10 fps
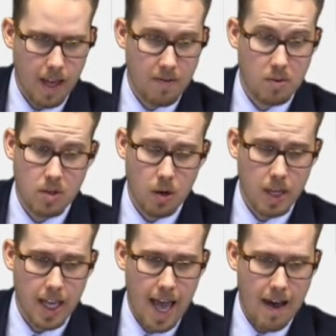If you don't
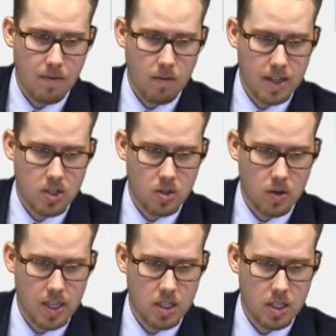yet have a
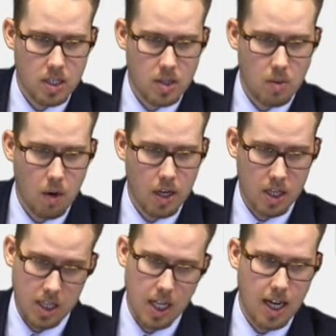registration, you want
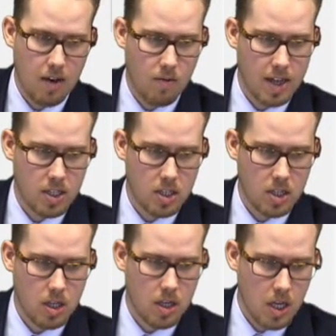to click on
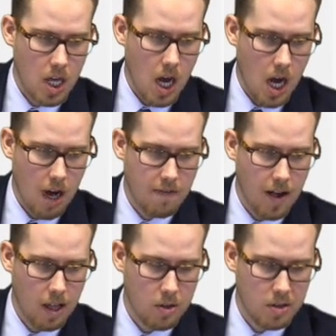Register.
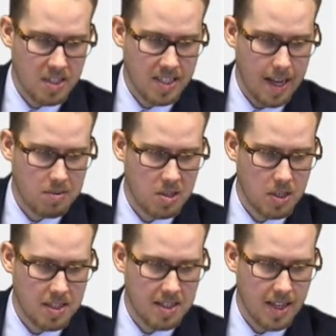Follow those steps. You
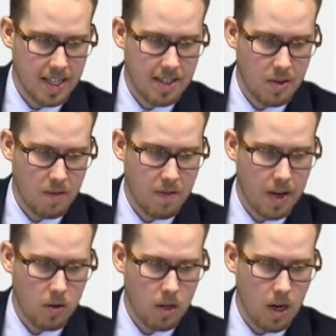can select either
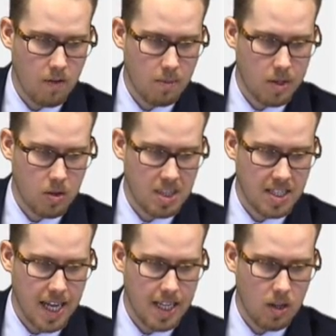federal government or
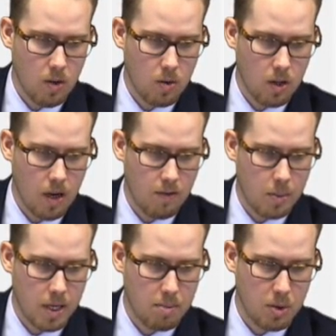state and local
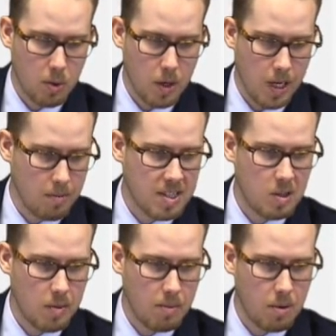government employee. I'm
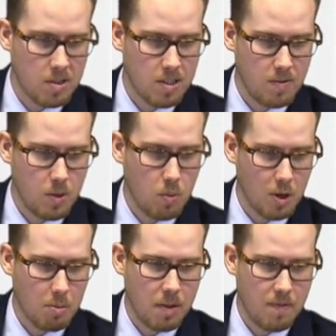assuming most of you
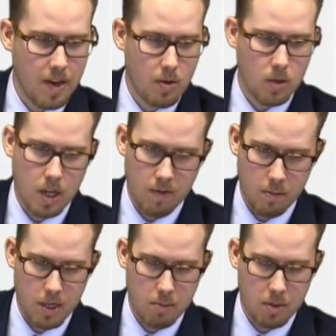will be federal
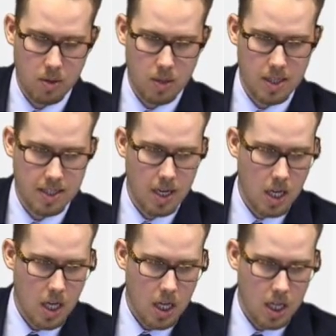government employees.
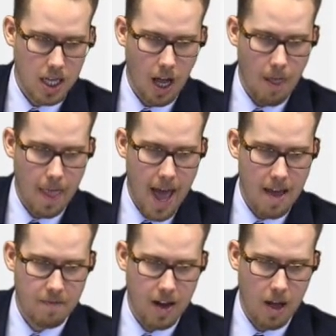Click on
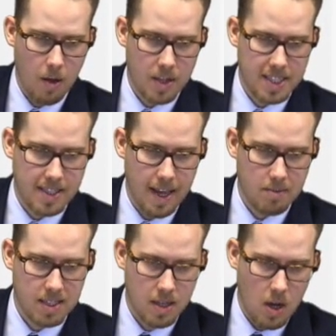that and follow the
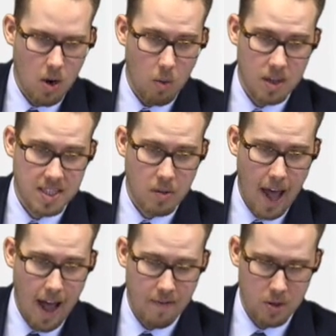steps. Once you
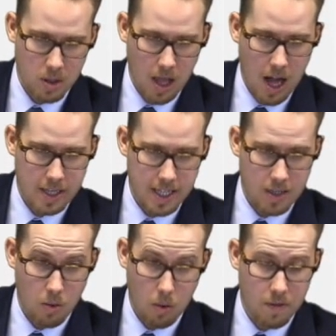have your
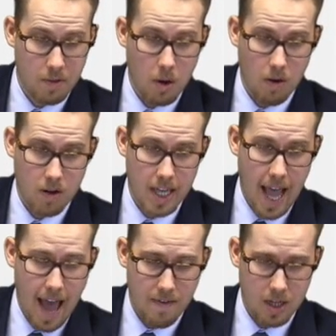login, or if you already
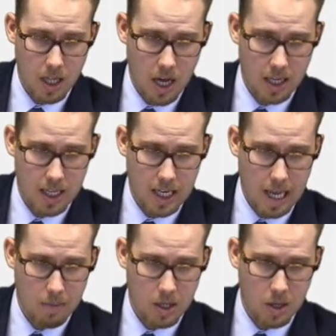have a login
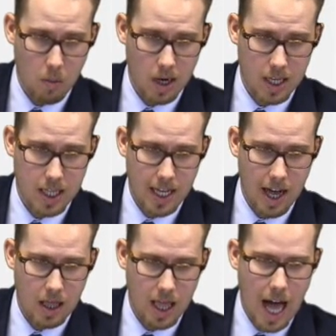name, you're going to want to
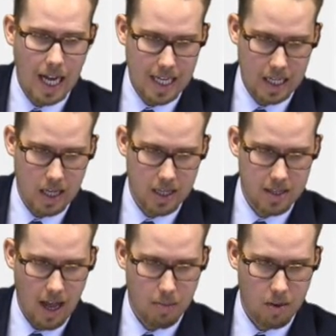click on Login on the
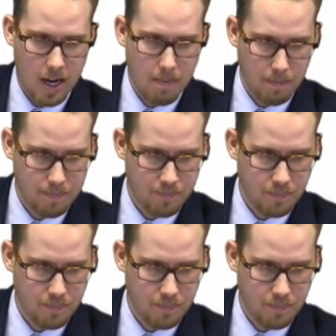top right.